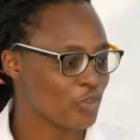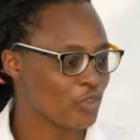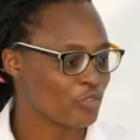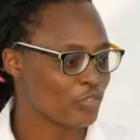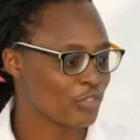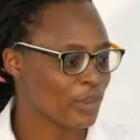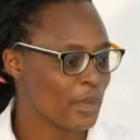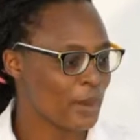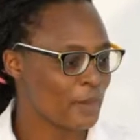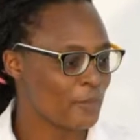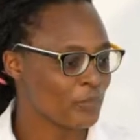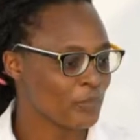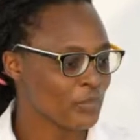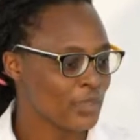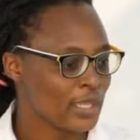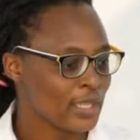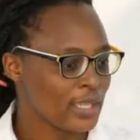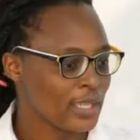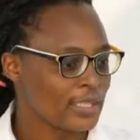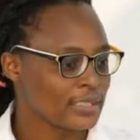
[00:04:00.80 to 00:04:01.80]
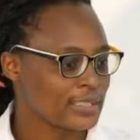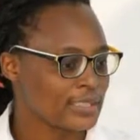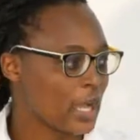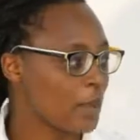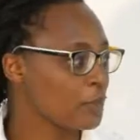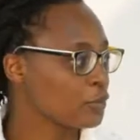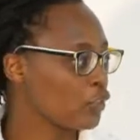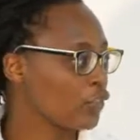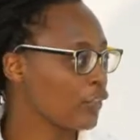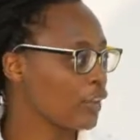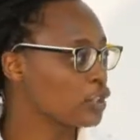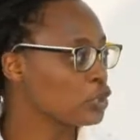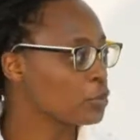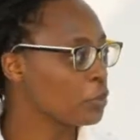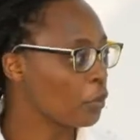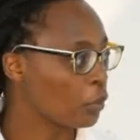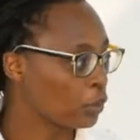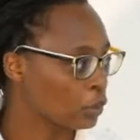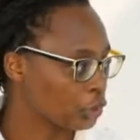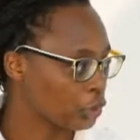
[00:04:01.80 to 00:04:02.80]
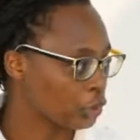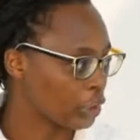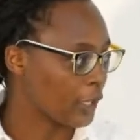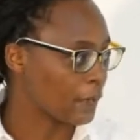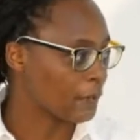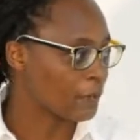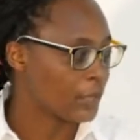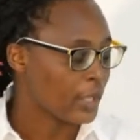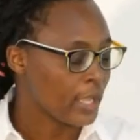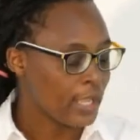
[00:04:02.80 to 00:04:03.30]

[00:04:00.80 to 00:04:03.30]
of exposure.